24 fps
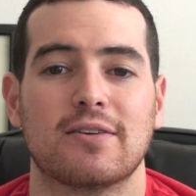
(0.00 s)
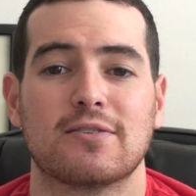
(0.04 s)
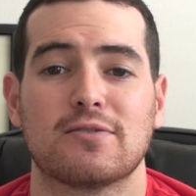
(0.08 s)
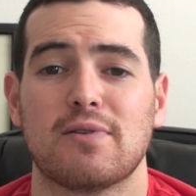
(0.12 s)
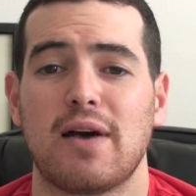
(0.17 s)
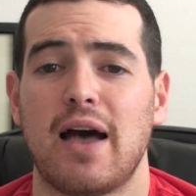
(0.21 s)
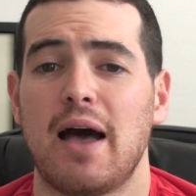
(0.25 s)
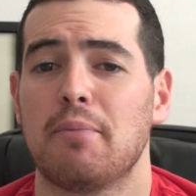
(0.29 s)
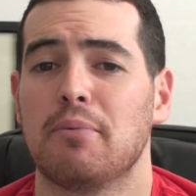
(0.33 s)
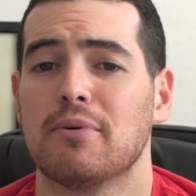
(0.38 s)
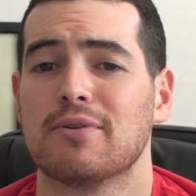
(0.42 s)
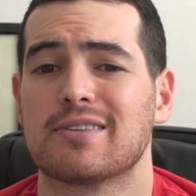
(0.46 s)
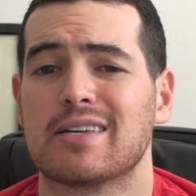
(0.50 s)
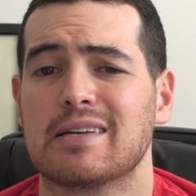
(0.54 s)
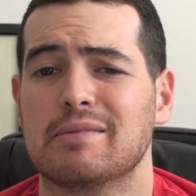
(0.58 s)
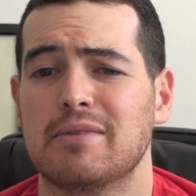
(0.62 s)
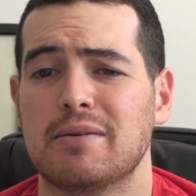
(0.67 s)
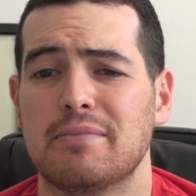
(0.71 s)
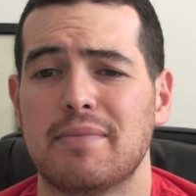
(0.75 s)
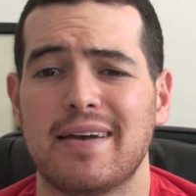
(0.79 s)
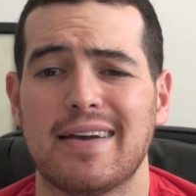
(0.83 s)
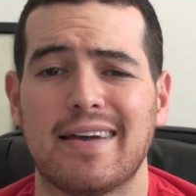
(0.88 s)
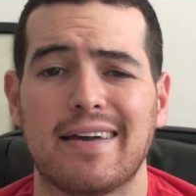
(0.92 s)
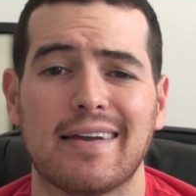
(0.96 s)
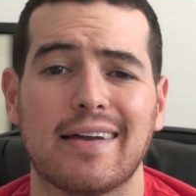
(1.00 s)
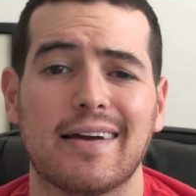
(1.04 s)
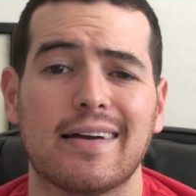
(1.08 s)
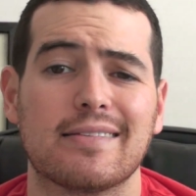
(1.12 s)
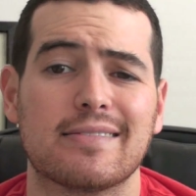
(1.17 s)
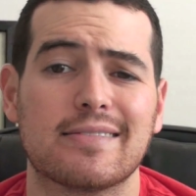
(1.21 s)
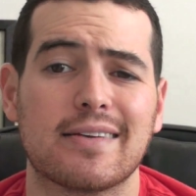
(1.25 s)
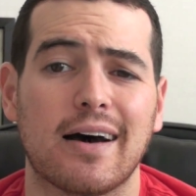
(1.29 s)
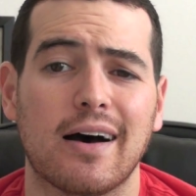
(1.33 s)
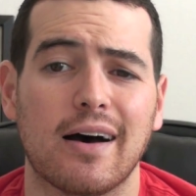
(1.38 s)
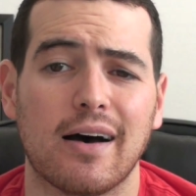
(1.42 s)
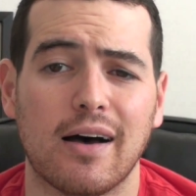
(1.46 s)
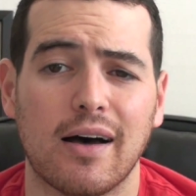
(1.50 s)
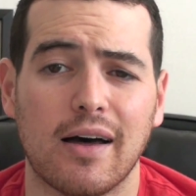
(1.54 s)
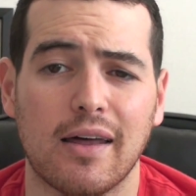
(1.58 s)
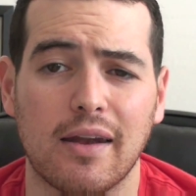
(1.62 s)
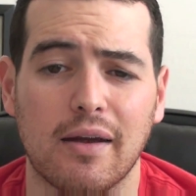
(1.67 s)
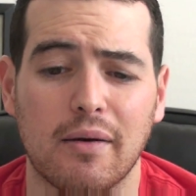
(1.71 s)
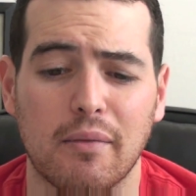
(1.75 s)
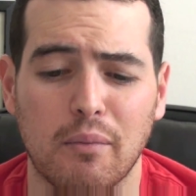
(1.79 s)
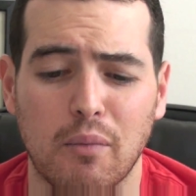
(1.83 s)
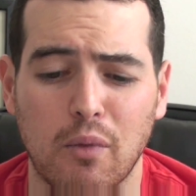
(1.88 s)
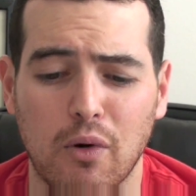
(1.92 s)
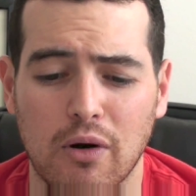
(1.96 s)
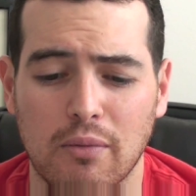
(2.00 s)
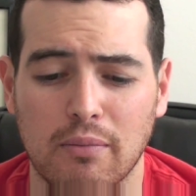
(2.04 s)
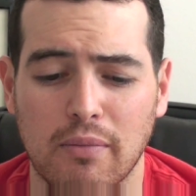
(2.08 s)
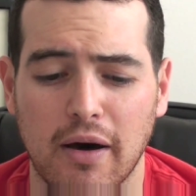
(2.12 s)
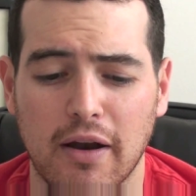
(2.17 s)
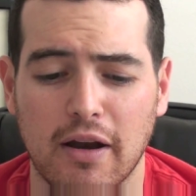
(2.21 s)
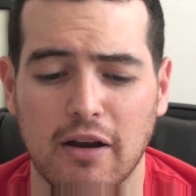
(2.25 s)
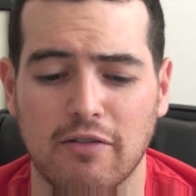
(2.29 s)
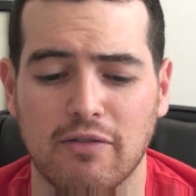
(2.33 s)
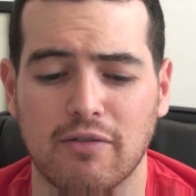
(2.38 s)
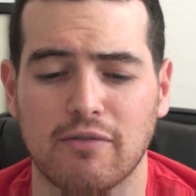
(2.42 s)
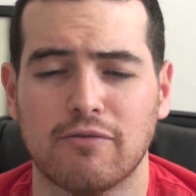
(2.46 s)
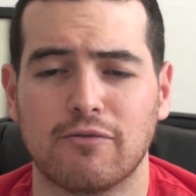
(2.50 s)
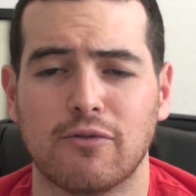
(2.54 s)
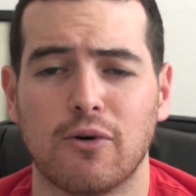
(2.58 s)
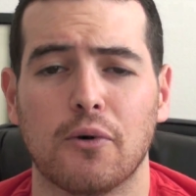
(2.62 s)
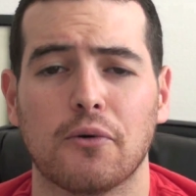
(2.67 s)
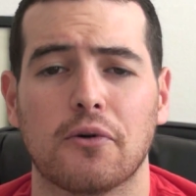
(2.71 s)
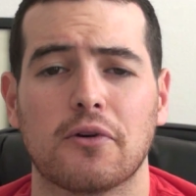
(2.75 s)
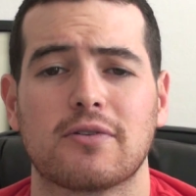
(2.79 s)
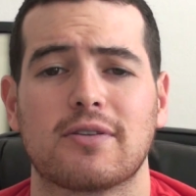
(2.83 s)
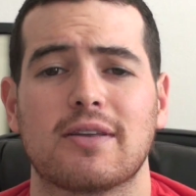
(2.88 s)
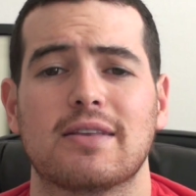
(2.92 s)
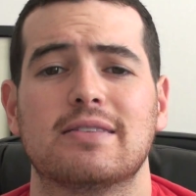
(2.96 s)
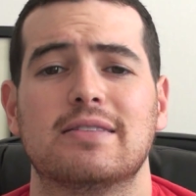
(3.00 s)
So Apple's going to be making a ton more money from folders.